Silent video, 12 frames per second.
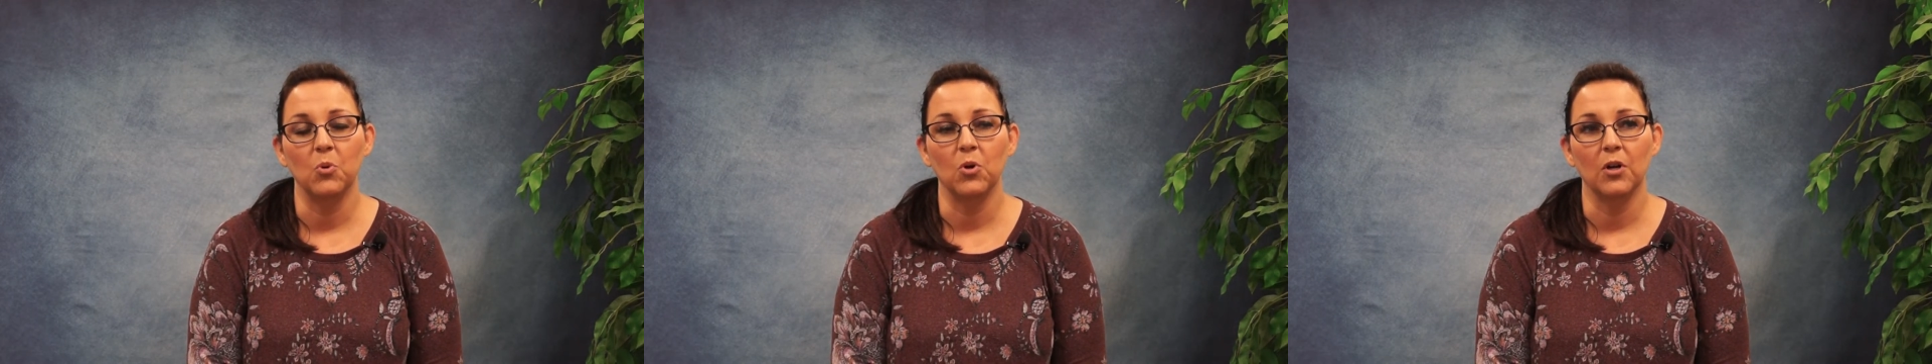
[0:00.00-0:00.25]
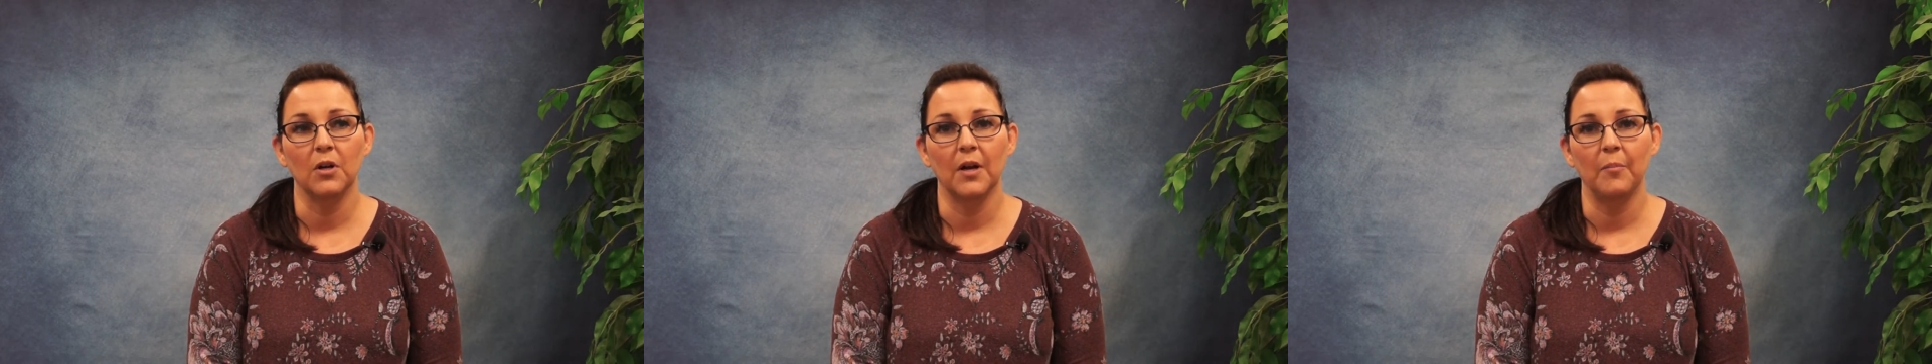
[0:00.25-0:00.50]

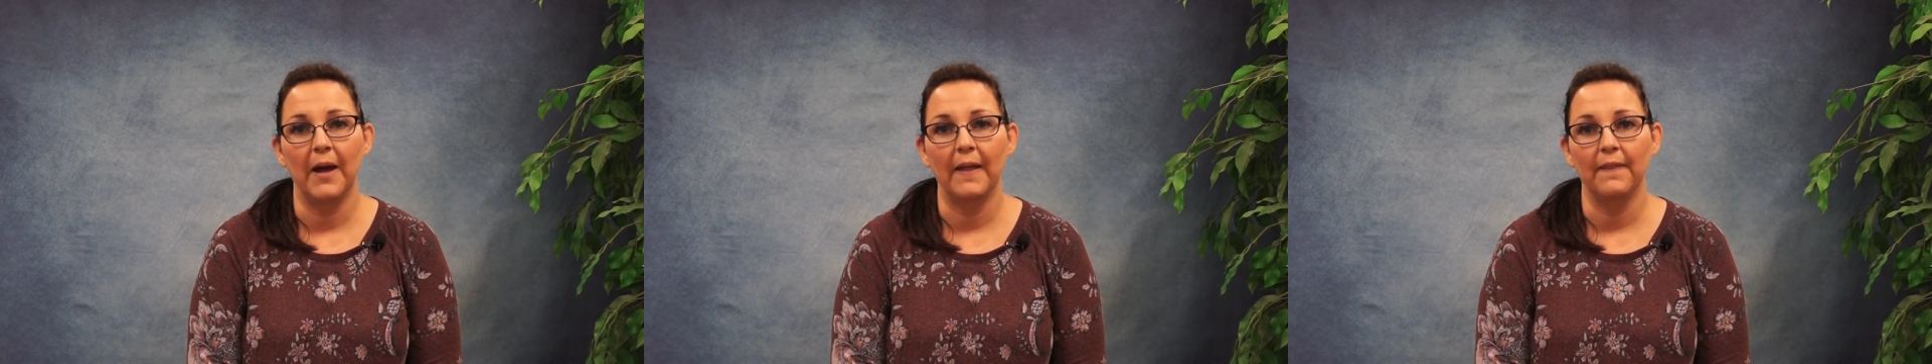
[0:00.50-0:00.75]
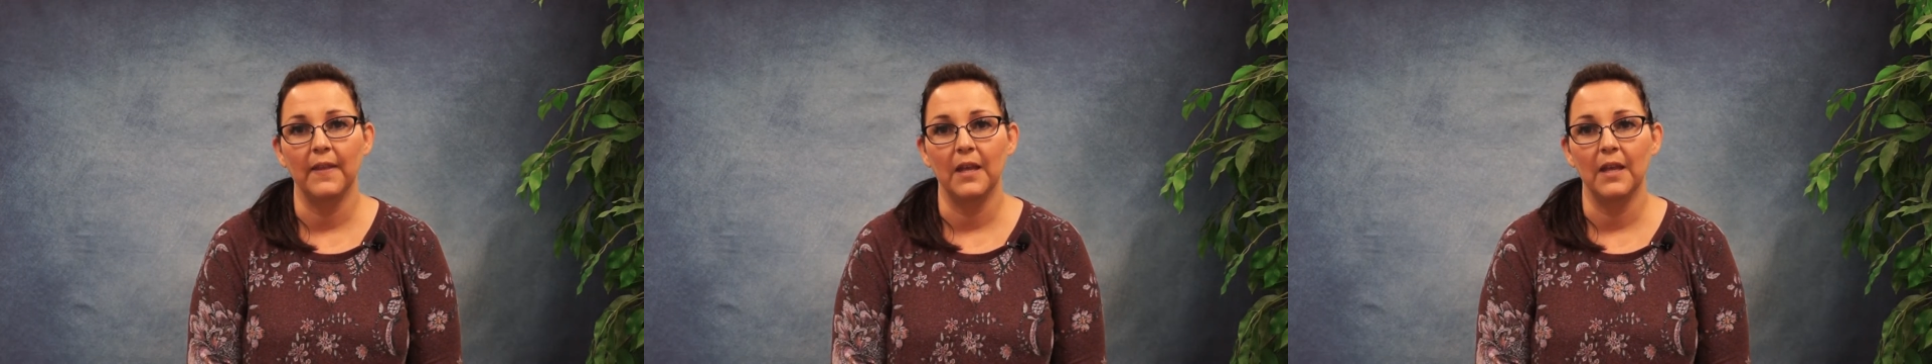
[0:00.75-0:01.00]
more
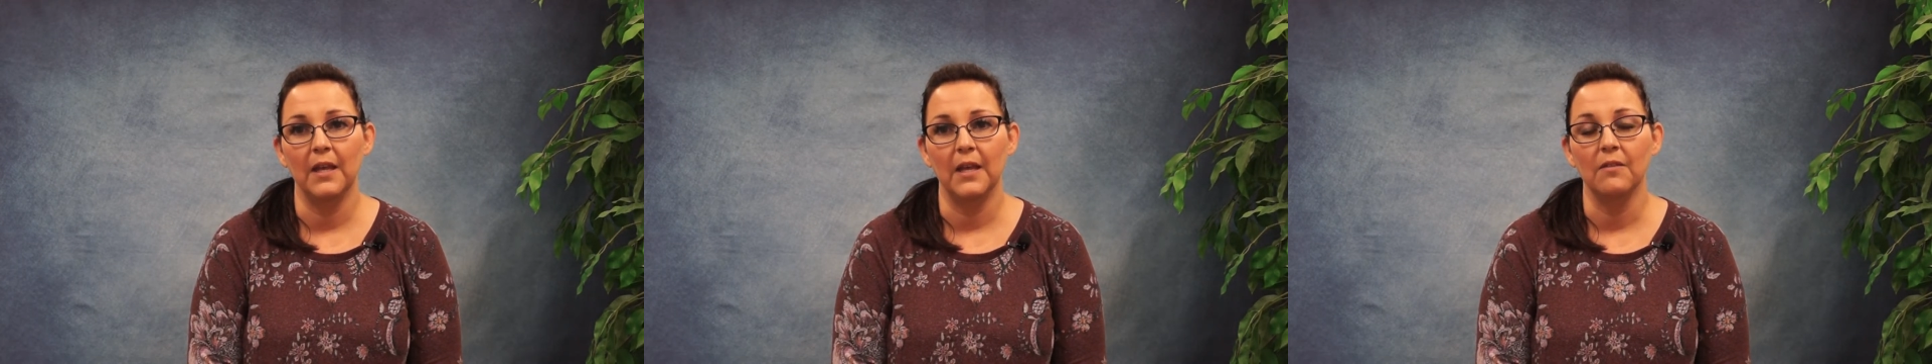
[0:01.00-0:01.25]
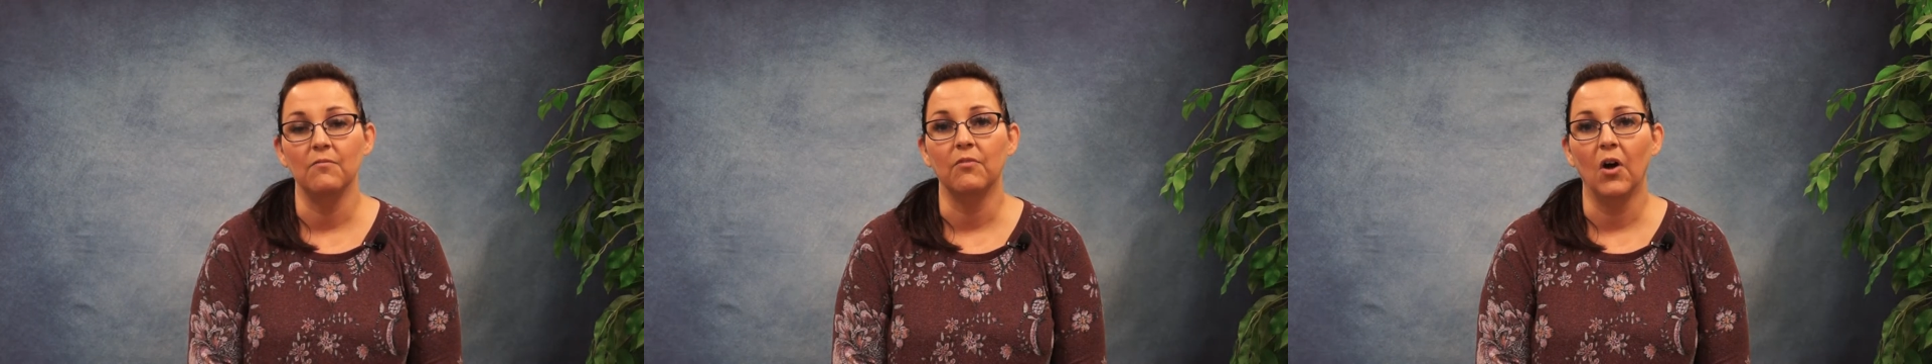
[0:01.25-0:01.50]
about
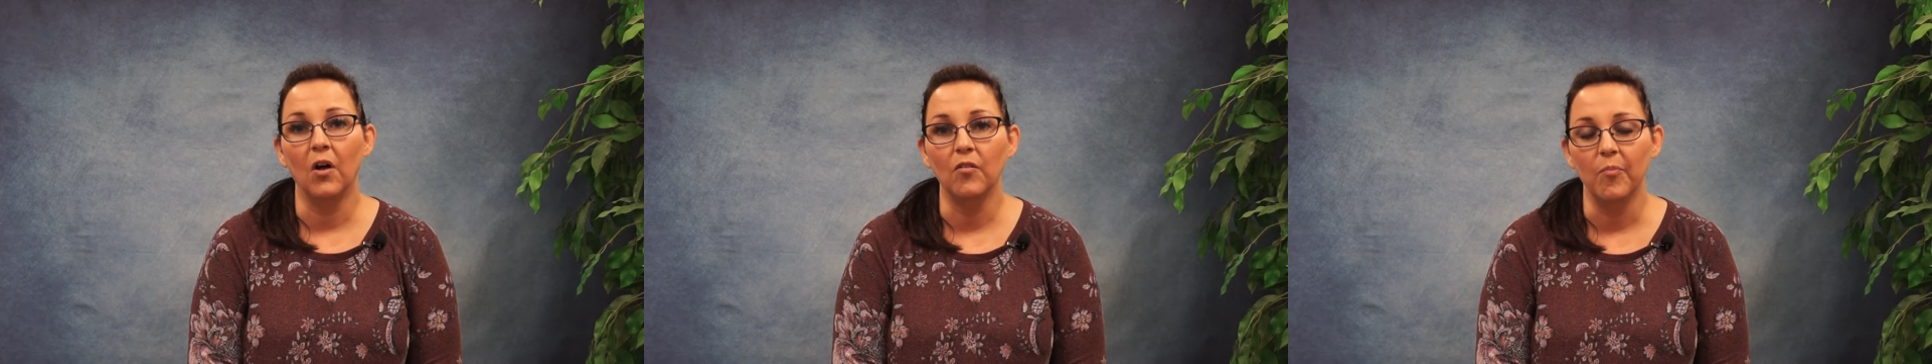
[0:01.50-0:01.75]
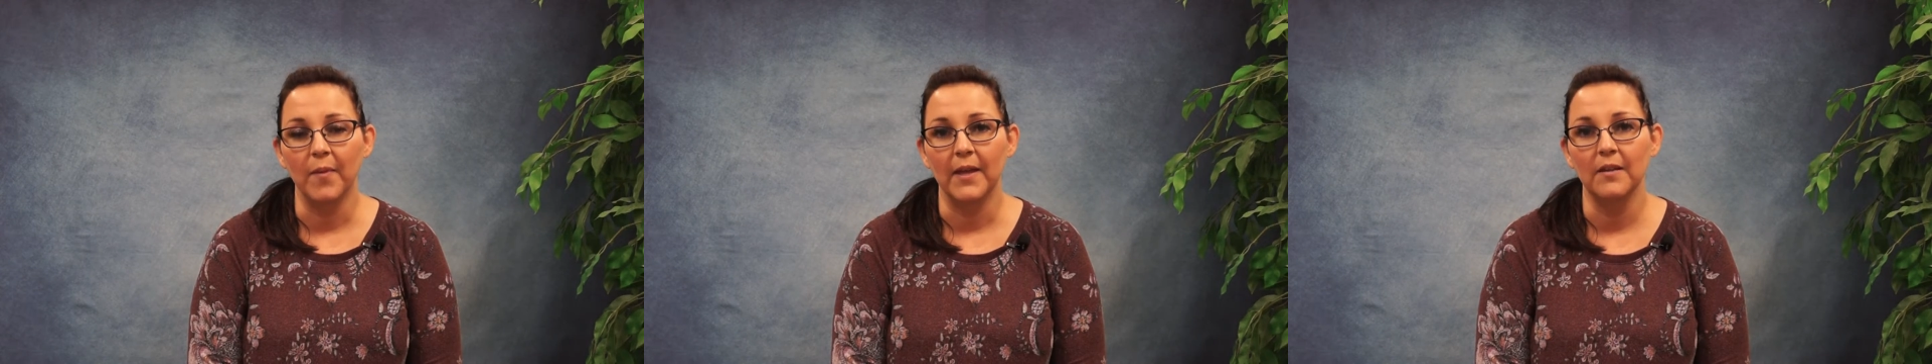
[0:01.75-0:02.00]
the
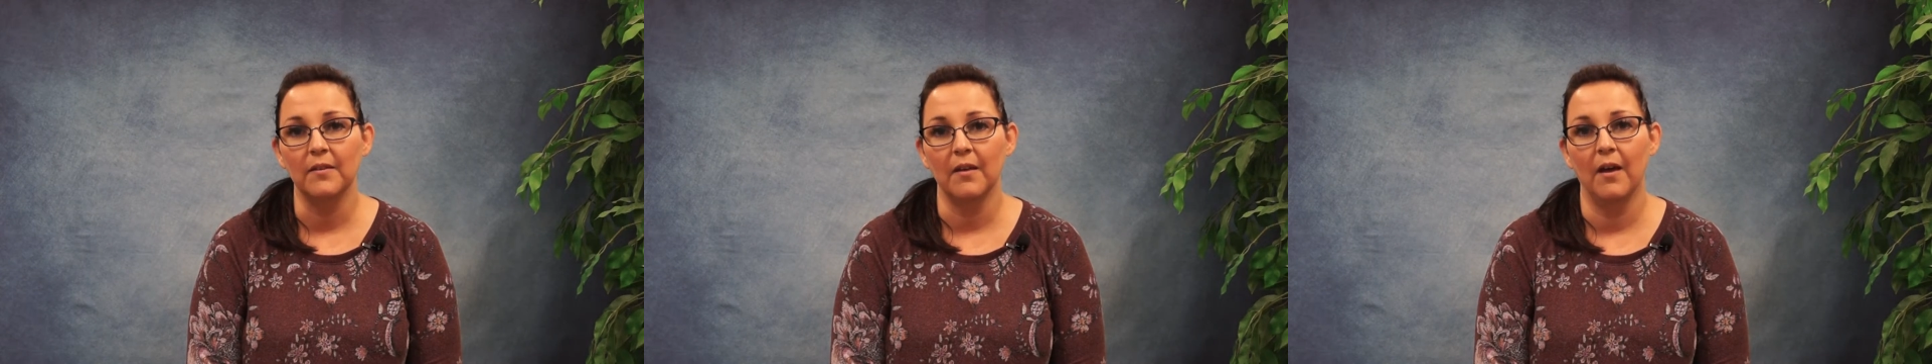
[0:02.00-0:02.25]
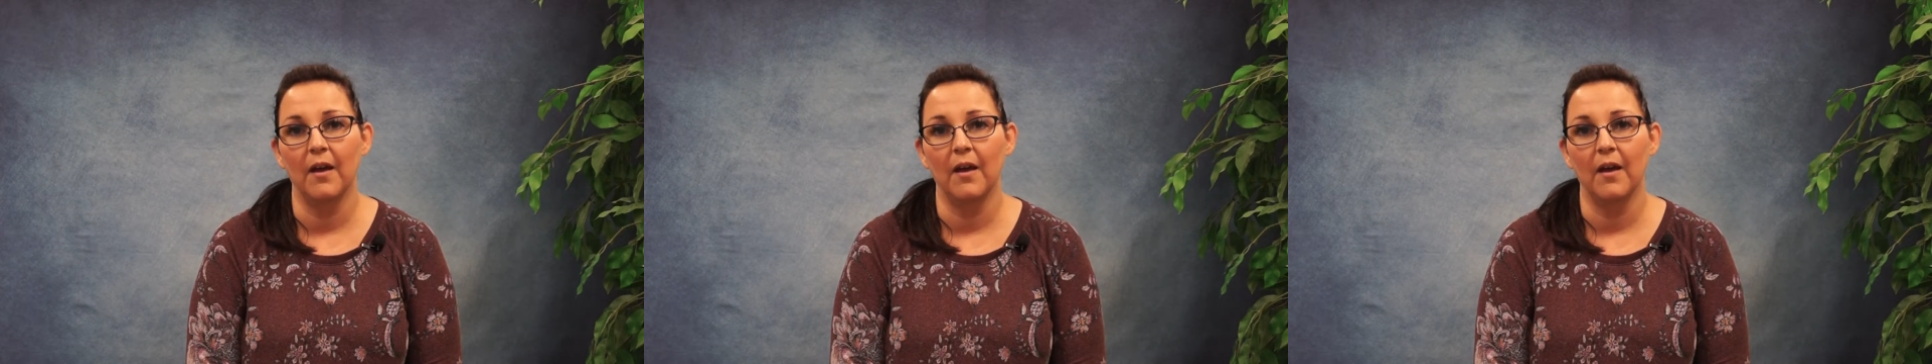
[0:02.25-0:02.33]
involvement